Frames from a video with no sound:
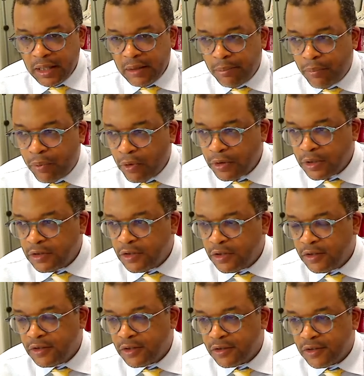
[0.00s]
important to
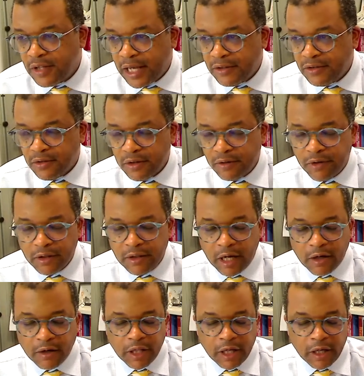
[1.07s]
the success of
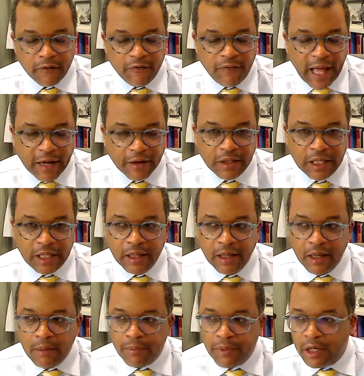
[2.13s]
not our faculty,
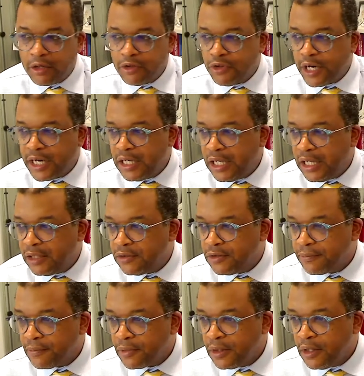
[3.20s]
but our trainees.